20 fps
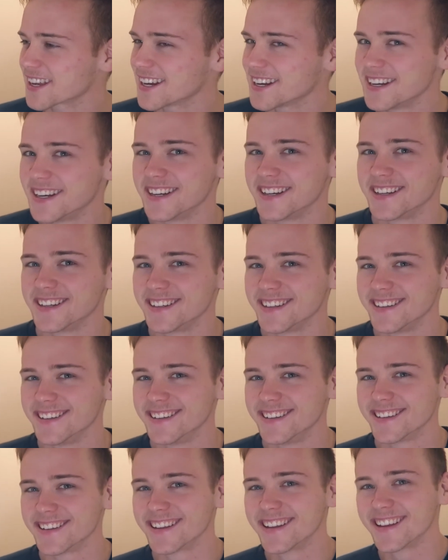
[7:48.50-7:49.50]

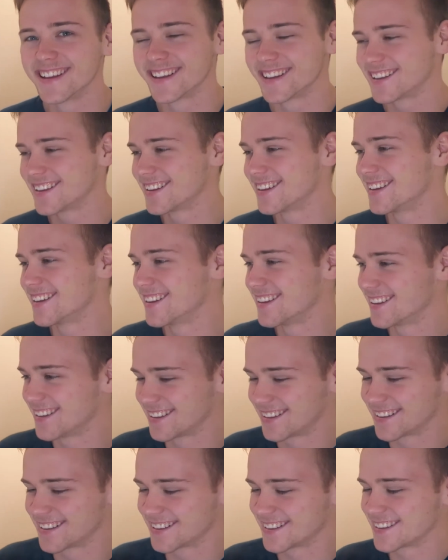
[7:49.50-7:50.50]

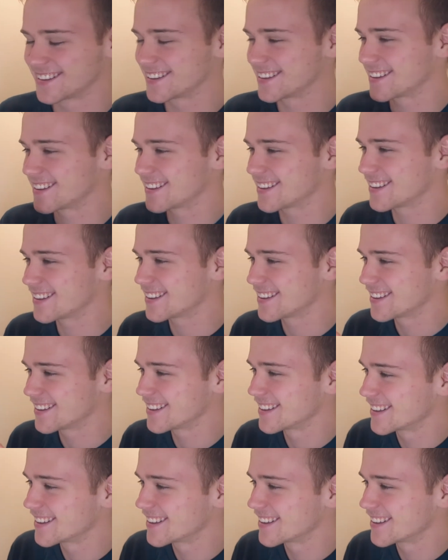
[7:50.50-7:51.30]
No words are spoken by the person on screen.